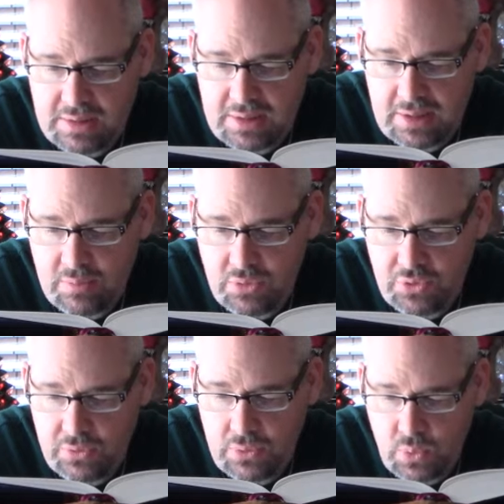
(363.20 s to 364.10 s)
to them
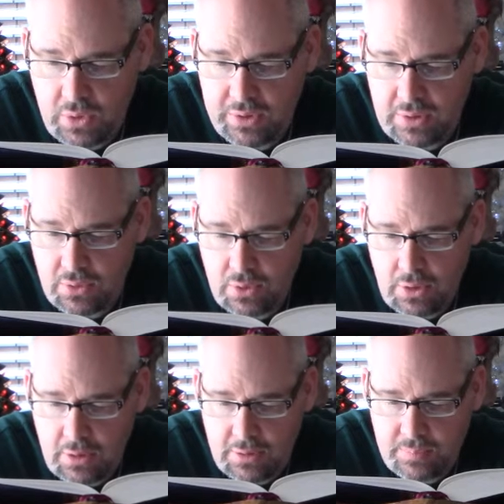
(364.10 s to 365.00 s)
through the word and the
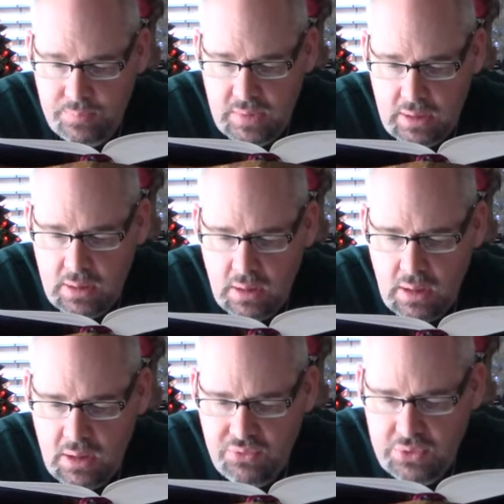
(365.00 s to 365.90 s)
call.
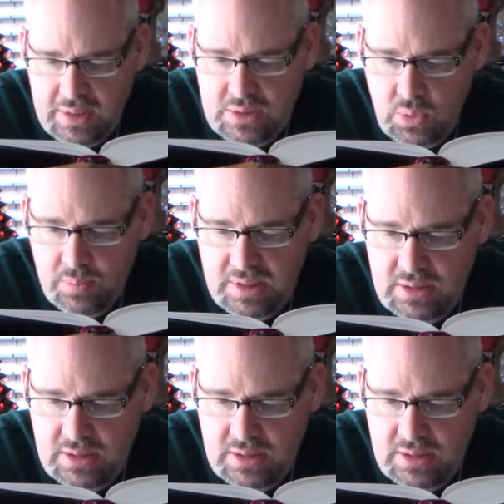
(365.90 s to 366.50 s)
For this would be